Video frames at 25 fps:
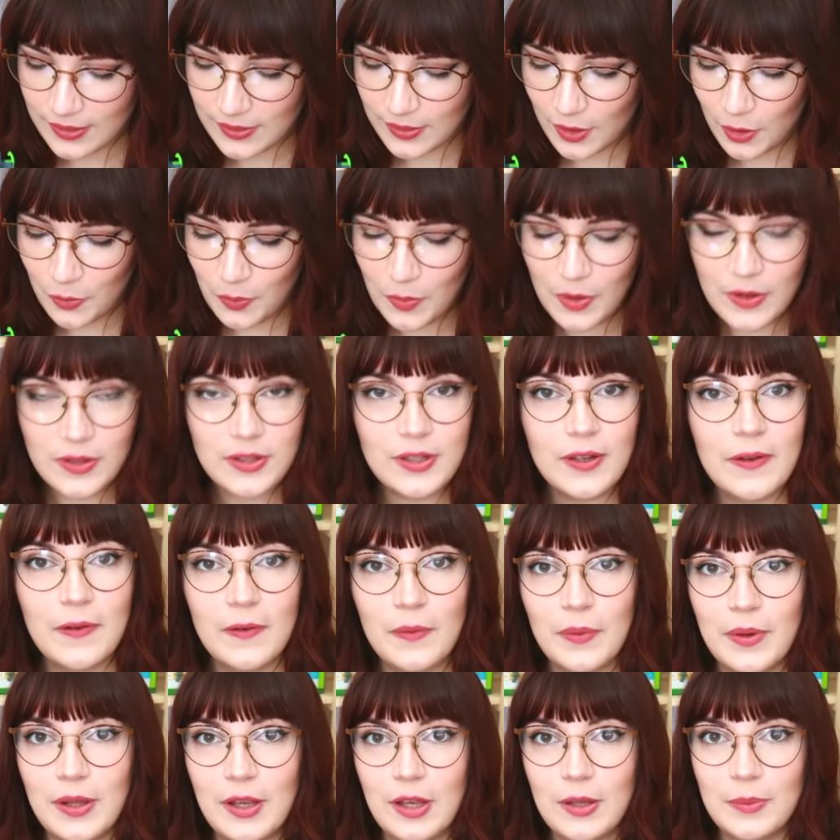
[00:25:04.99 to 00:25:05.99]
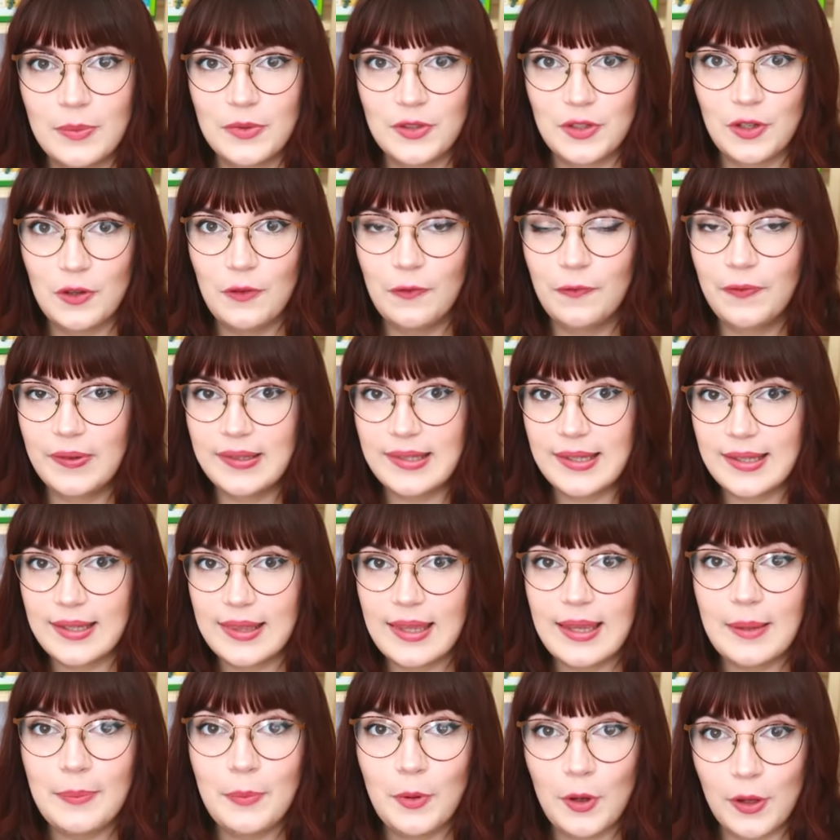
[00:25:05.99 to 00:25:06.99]
So most of it, when it comes to
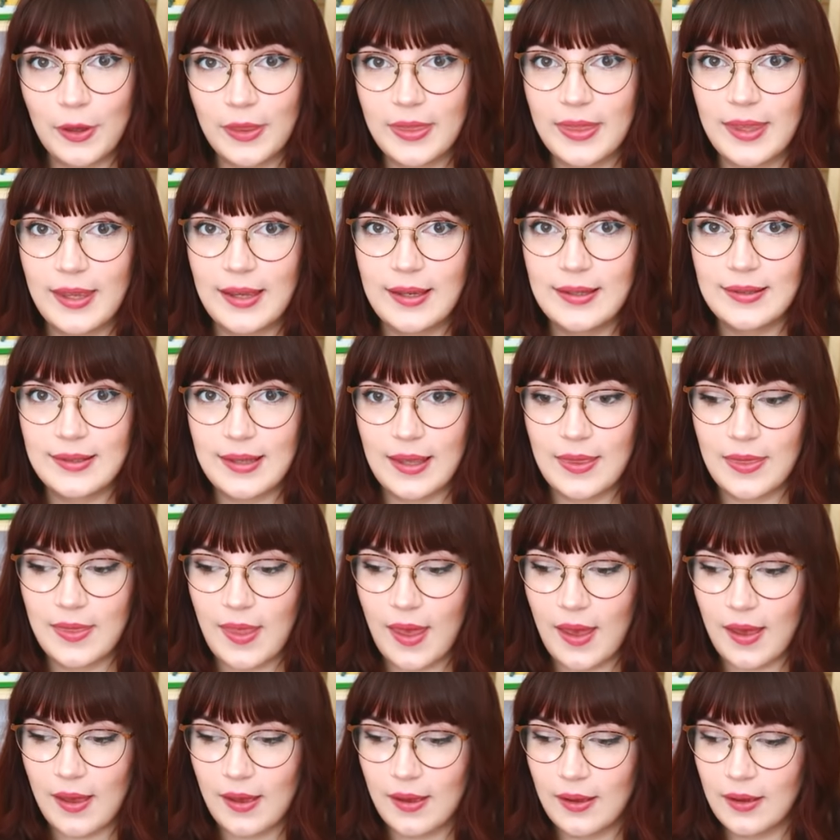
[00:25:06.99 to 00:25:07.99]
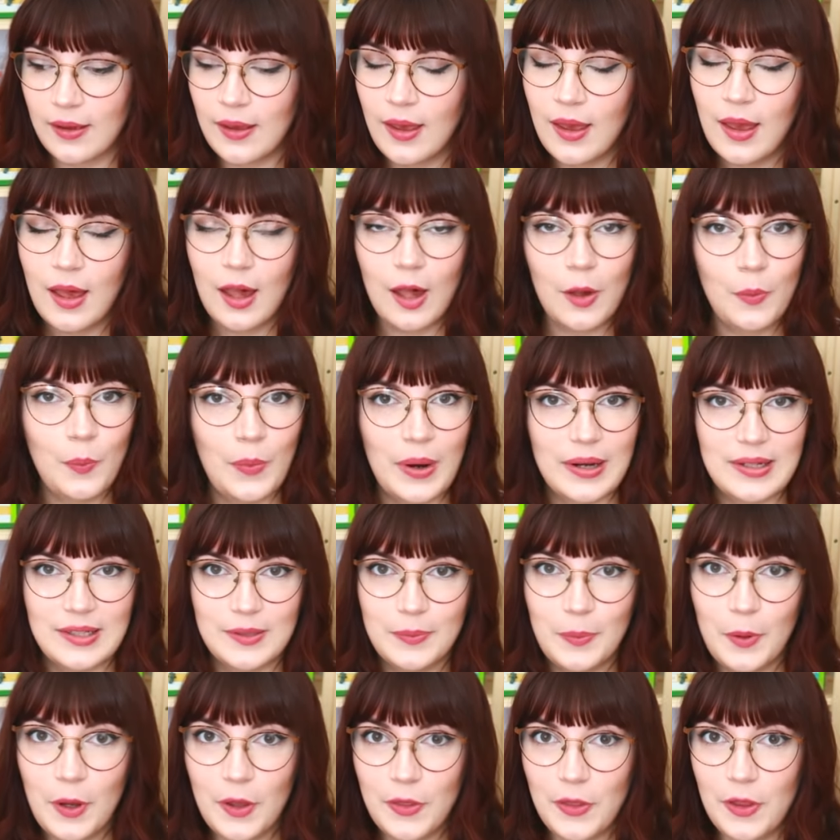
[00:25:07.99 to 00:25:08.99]
physically putting things in there and where
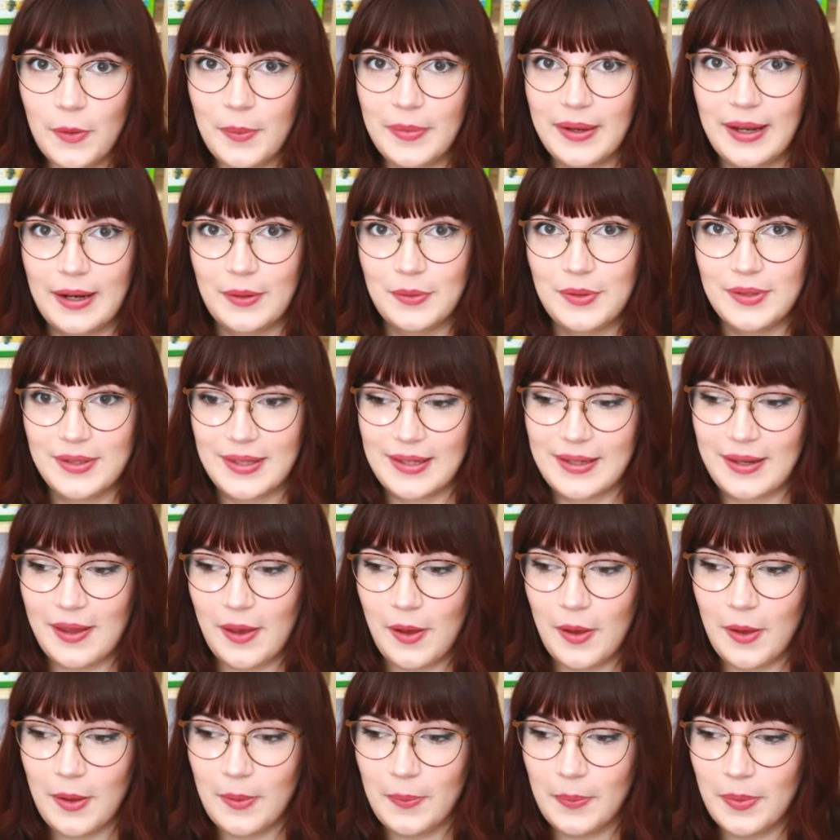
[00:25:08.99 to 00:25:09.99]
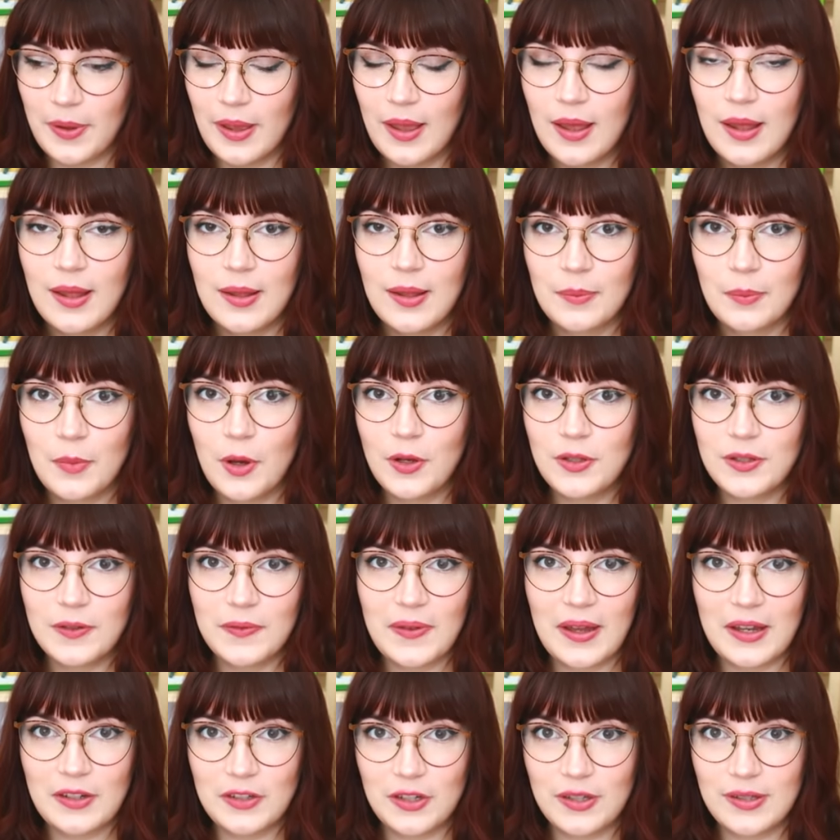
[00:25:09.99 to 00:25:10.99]
to put them and how to set it up, most
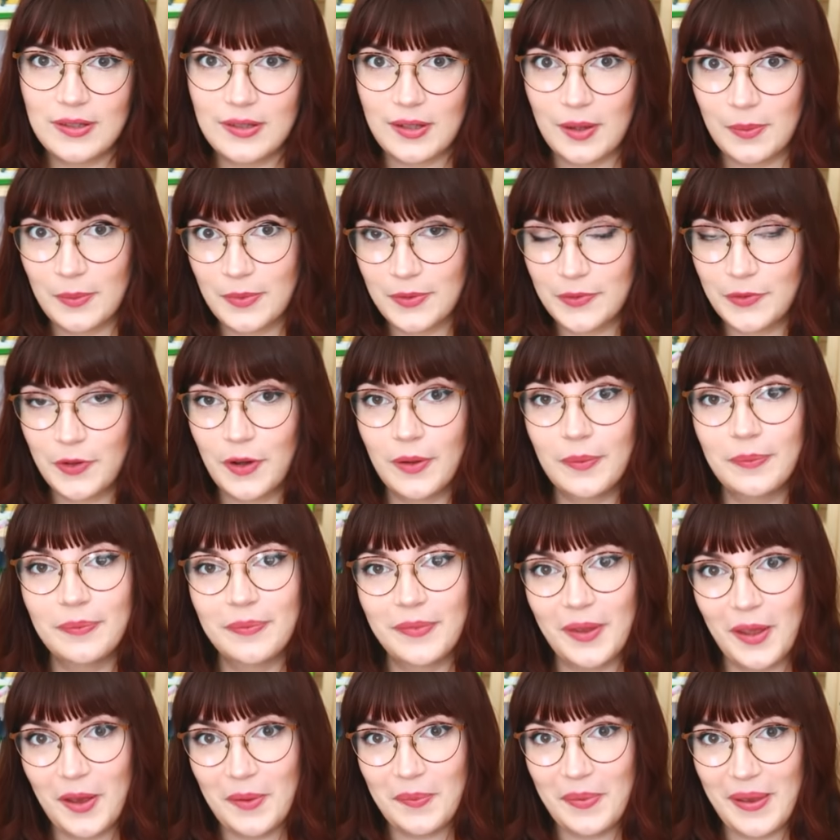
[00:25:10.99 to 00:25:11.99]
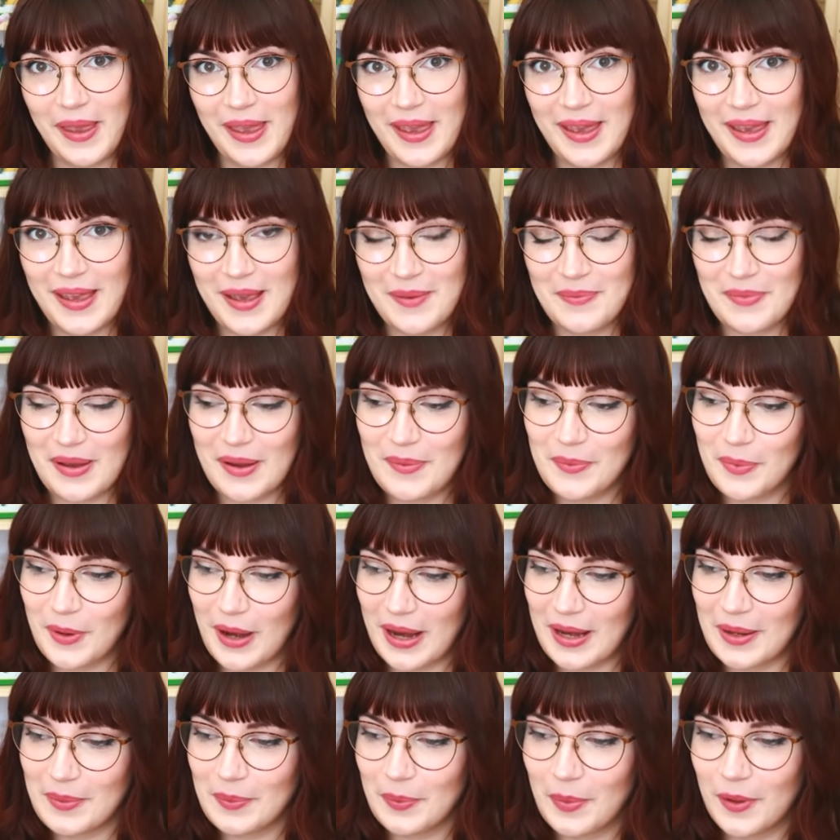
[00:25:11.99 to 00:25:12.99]
of that just comes from up here in my
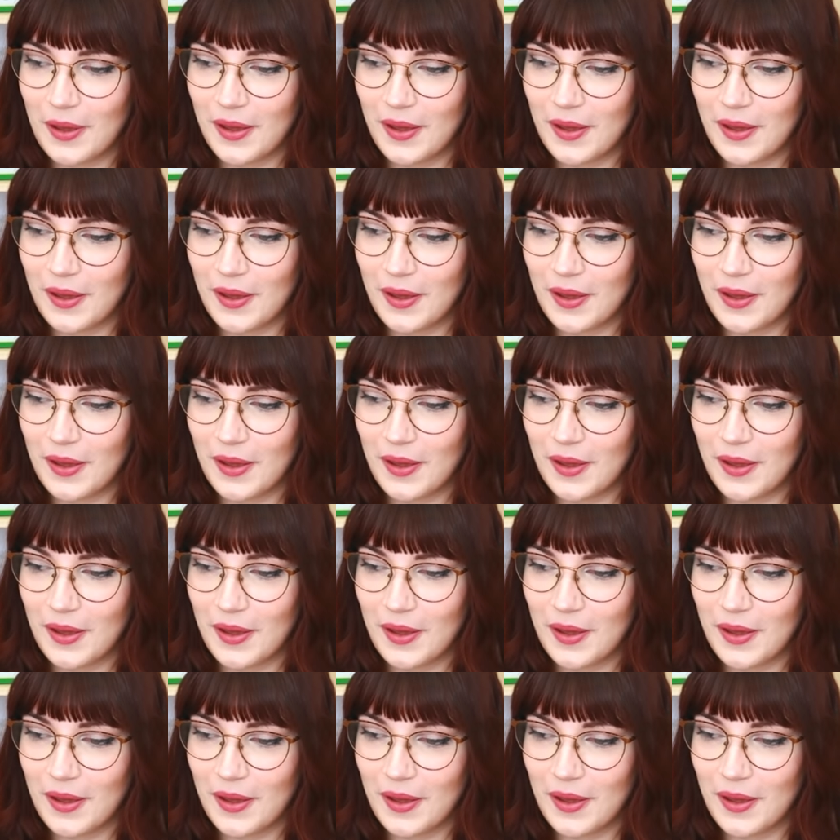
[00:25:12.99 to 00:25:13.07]
brain.